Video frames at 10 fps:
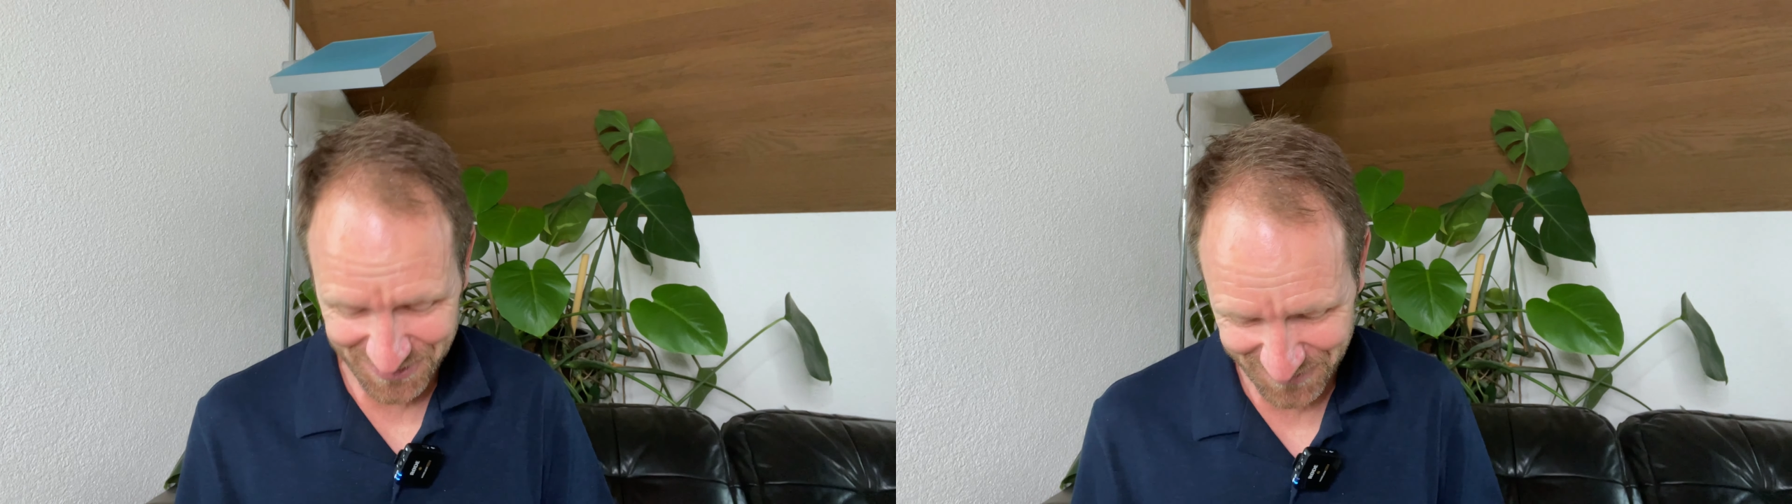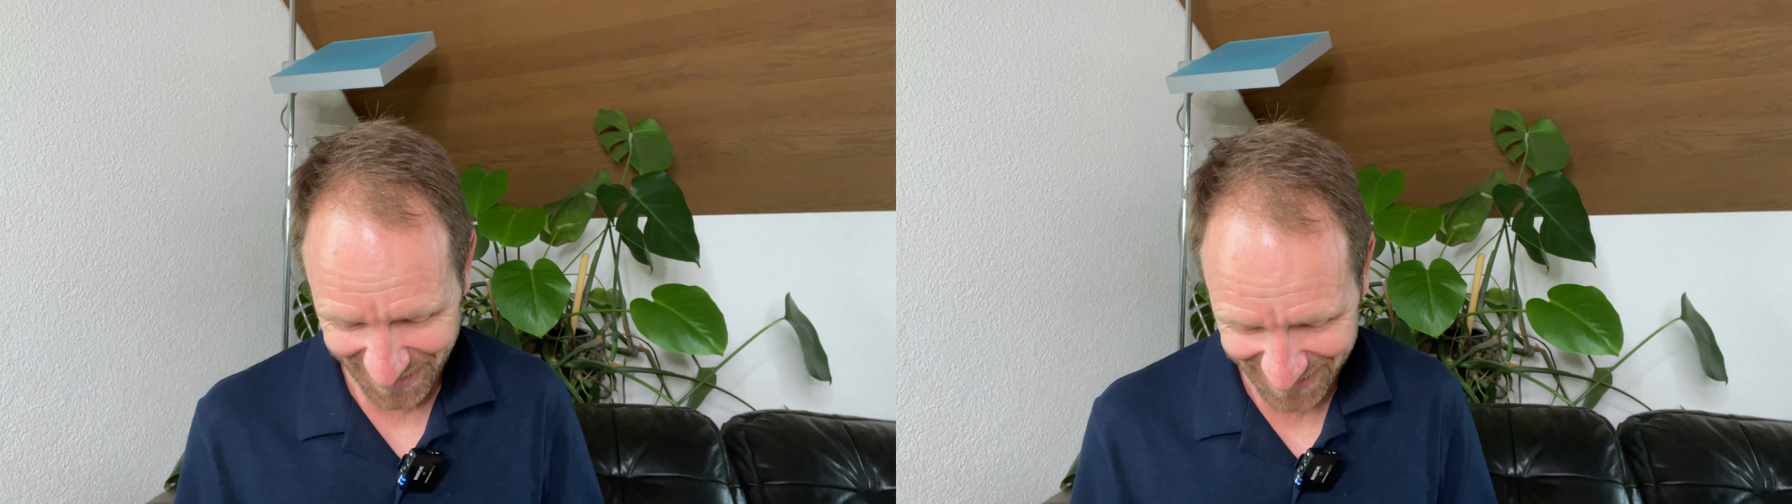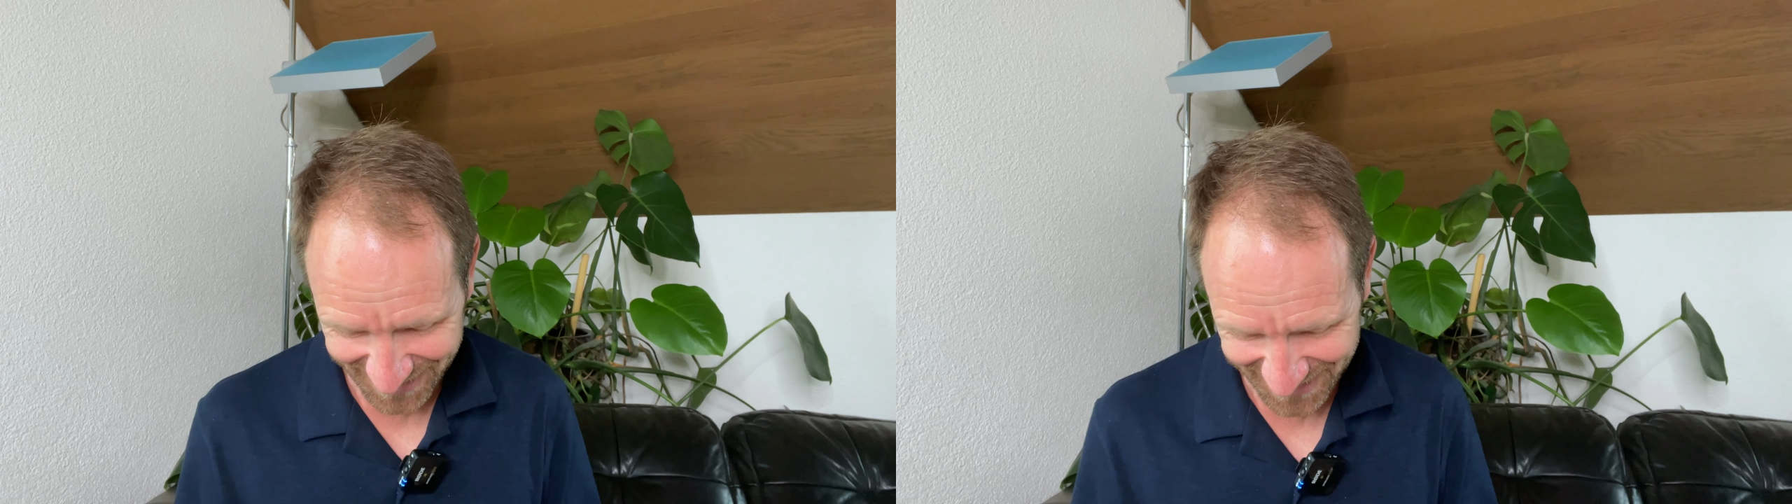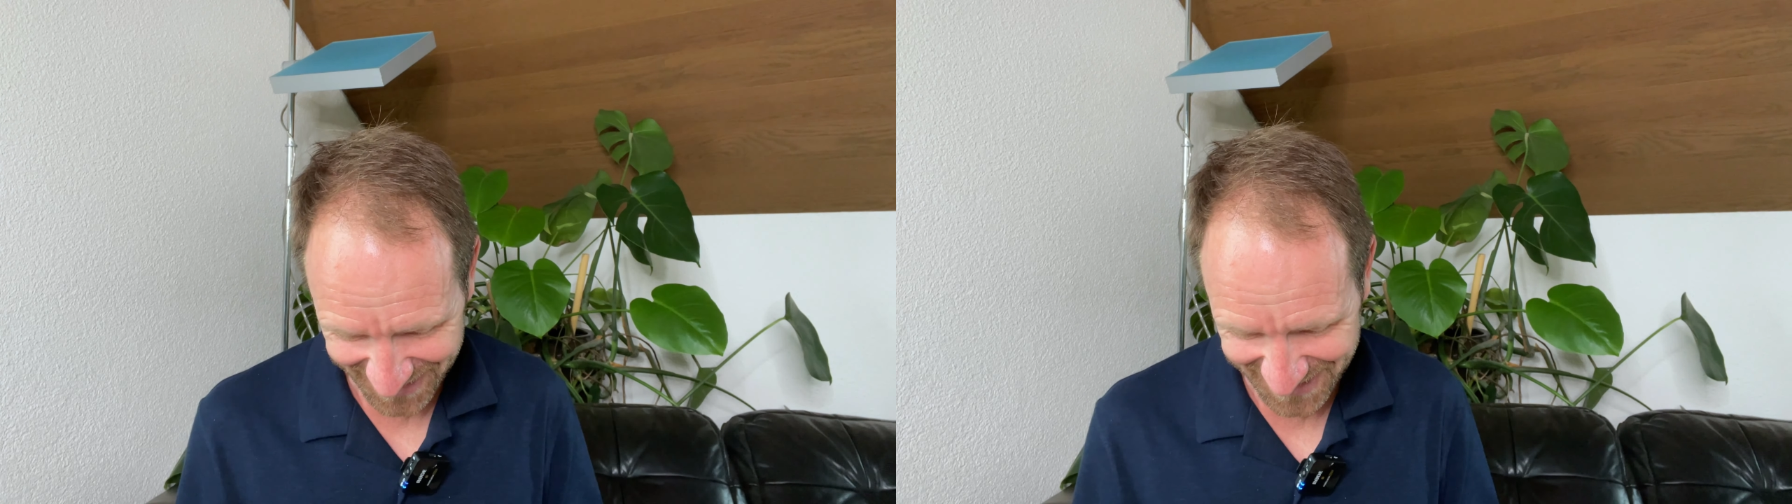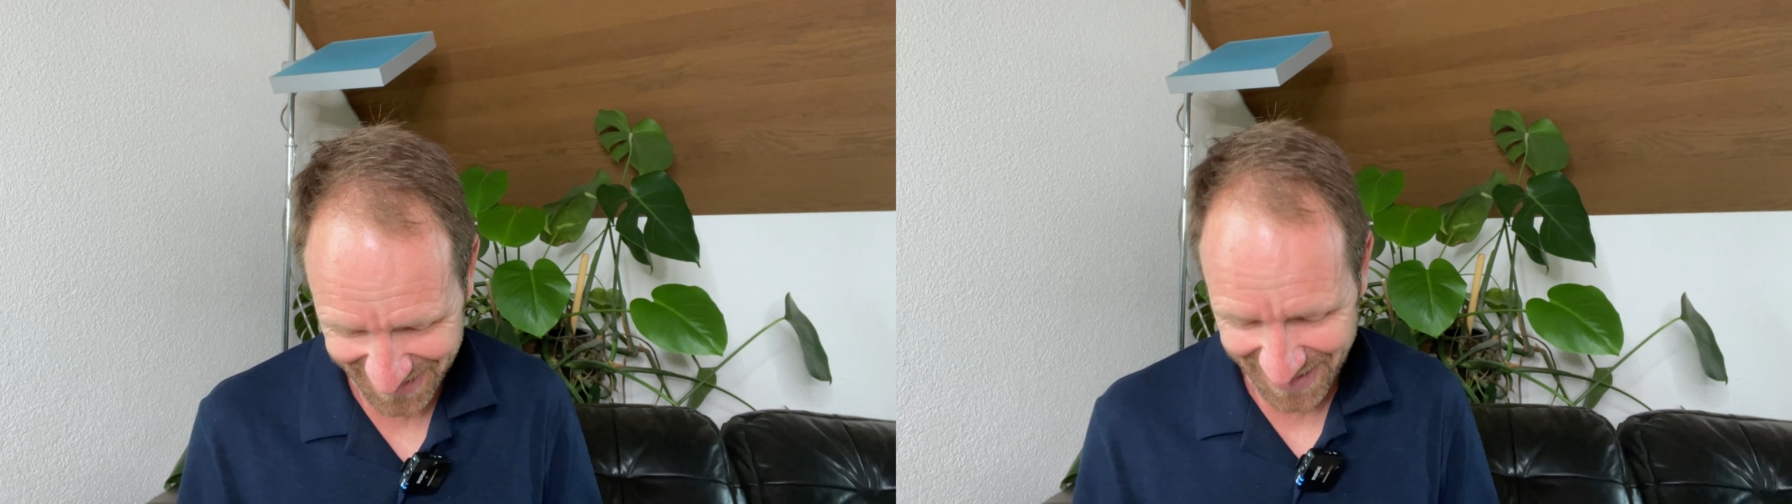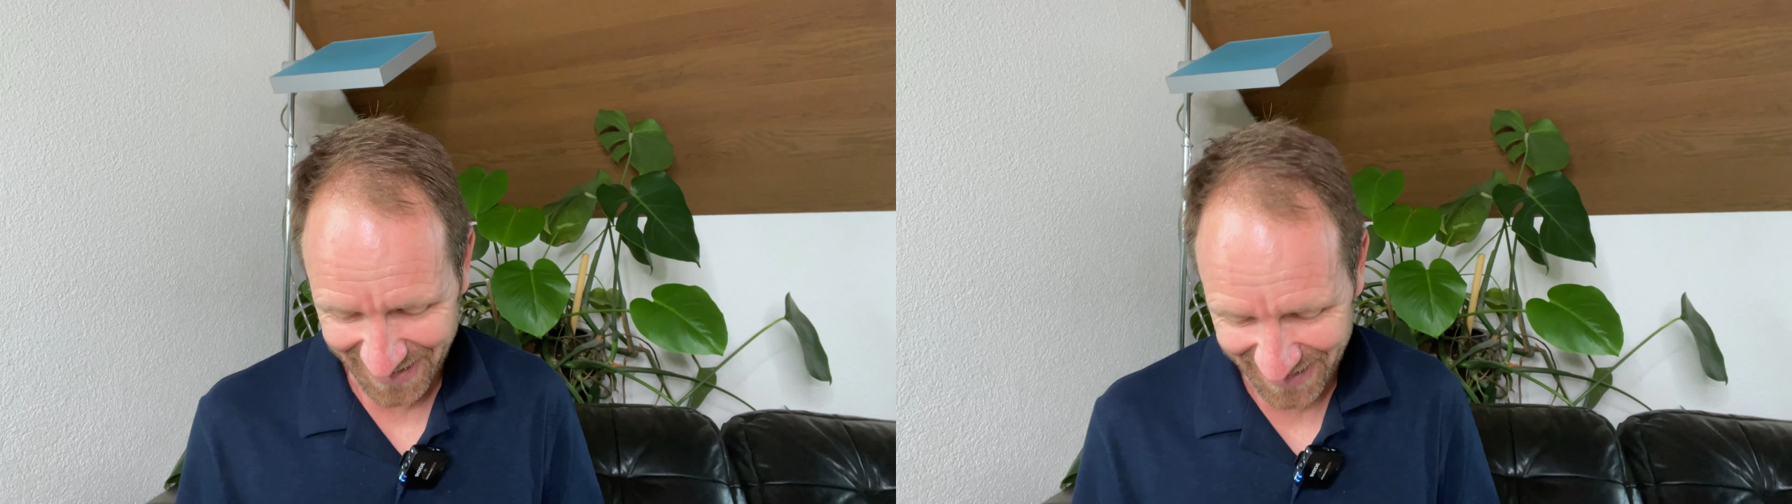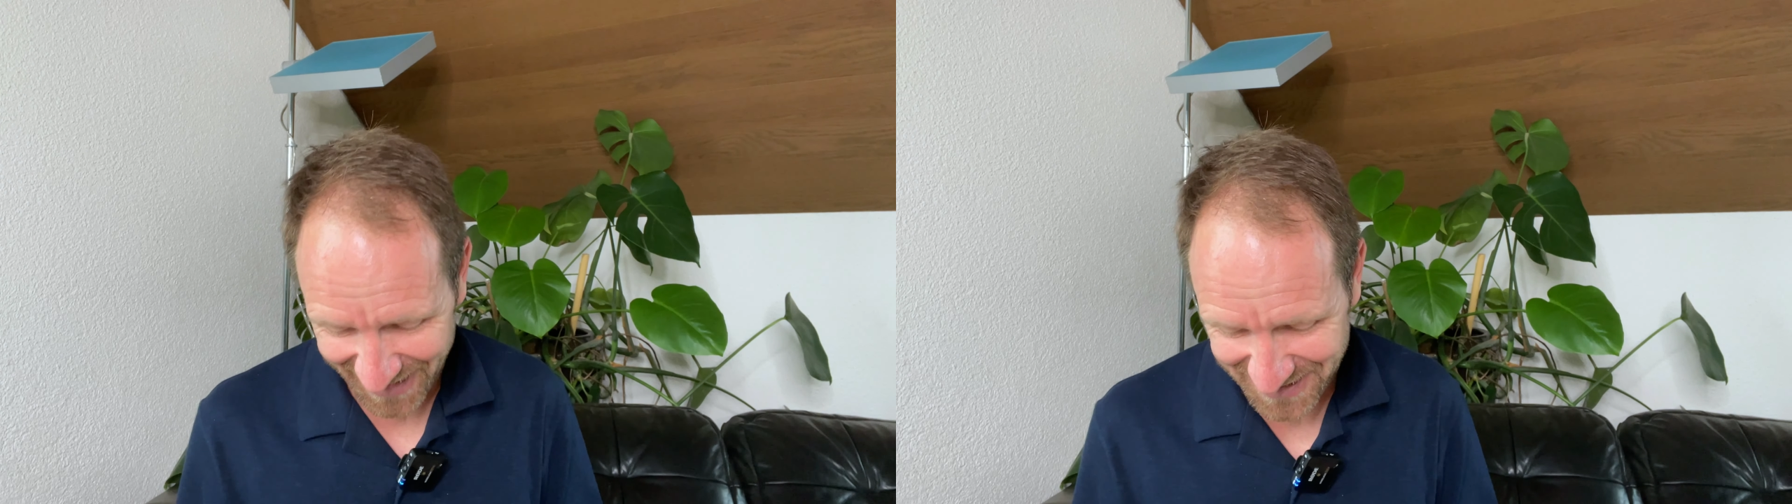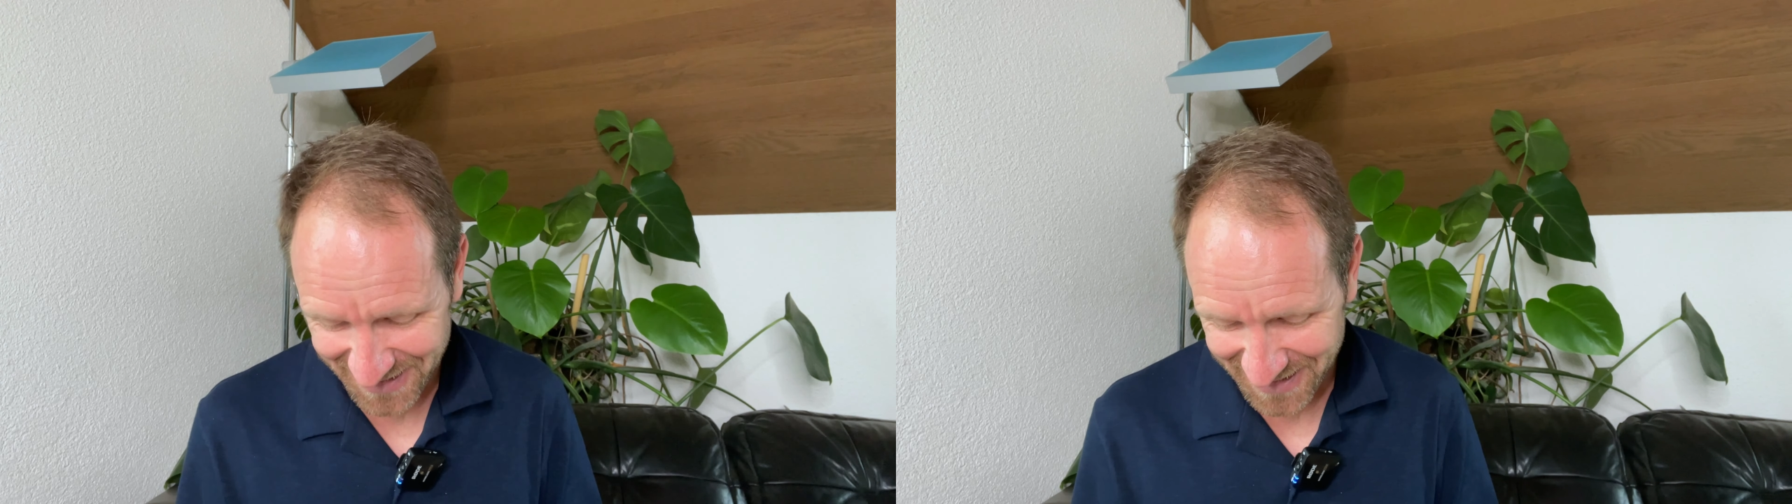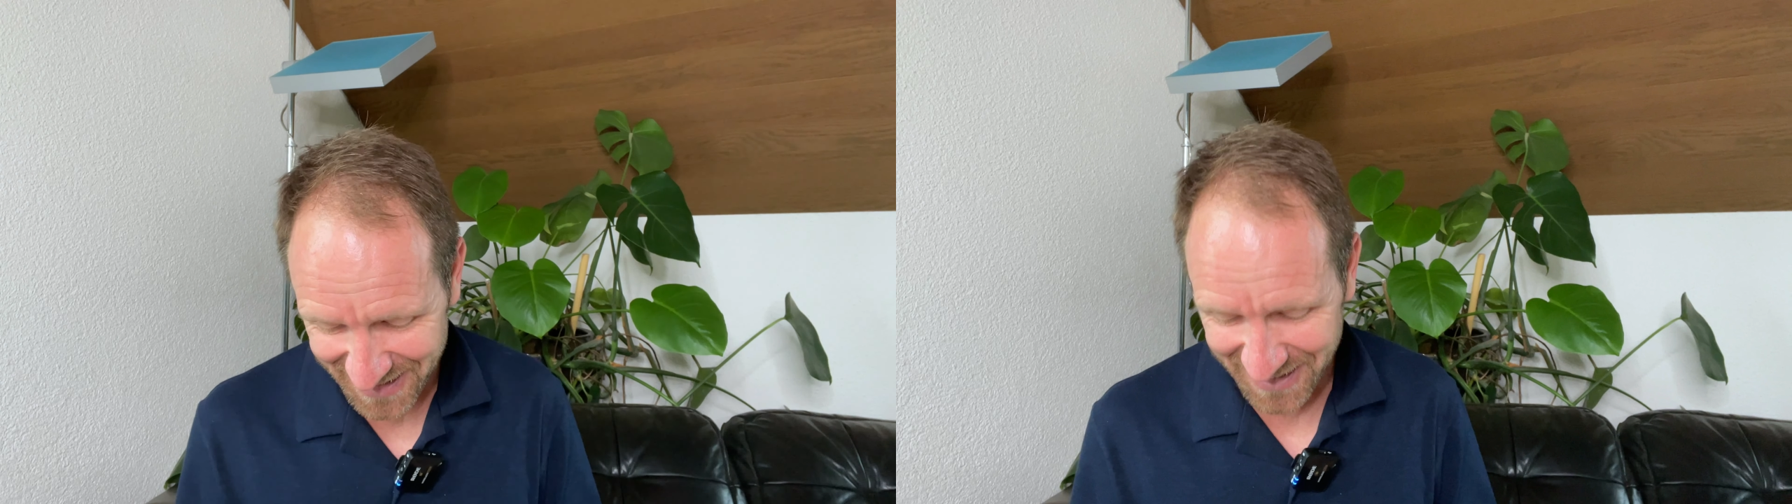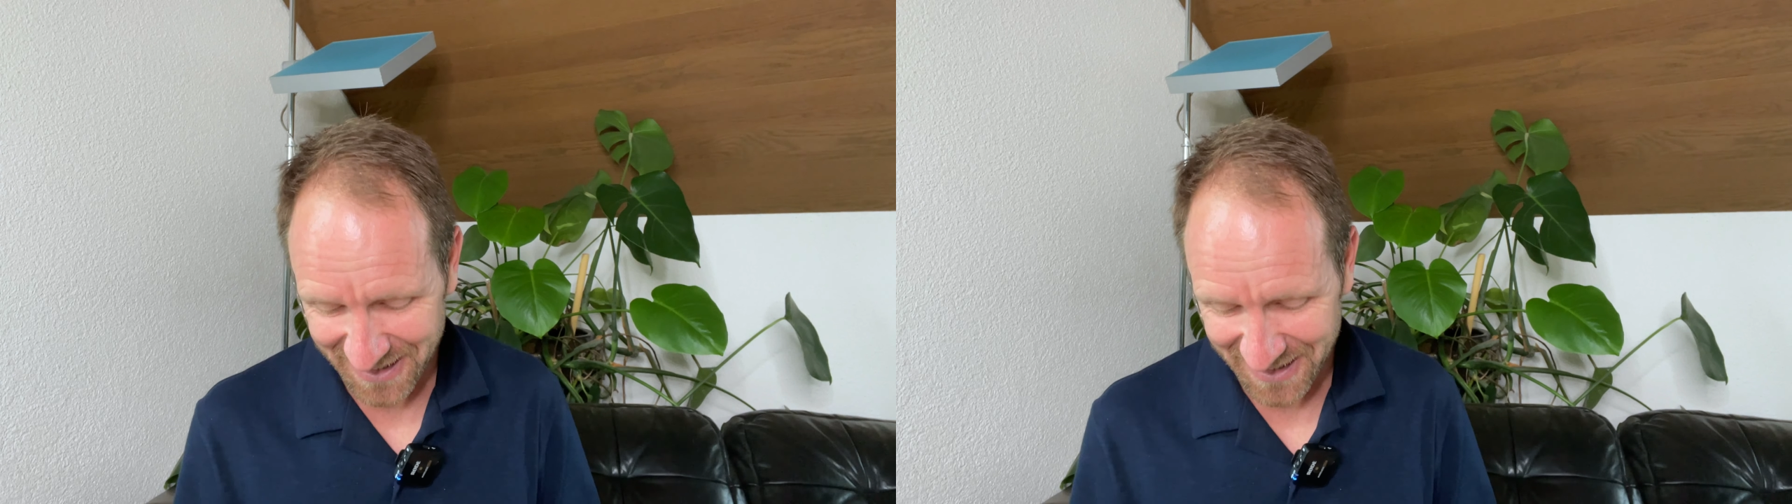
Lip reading: you, man. Let the king